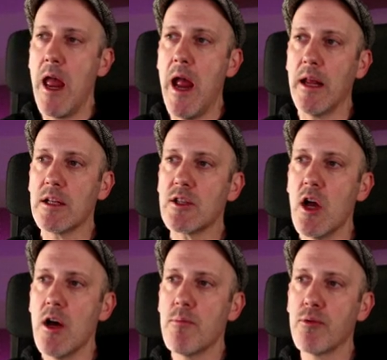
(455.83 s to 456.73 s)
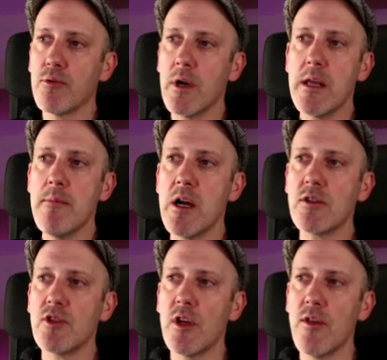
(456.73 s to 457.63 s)
and it's pretty
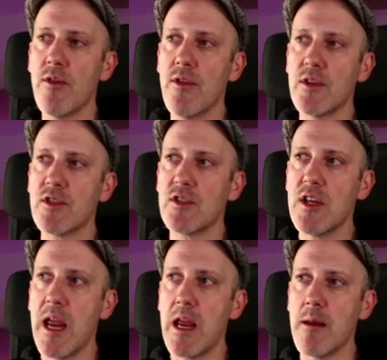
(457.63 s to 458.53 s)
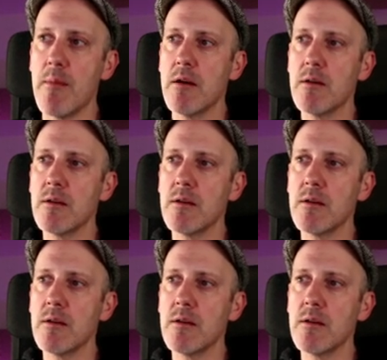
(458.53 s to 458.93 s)
much the same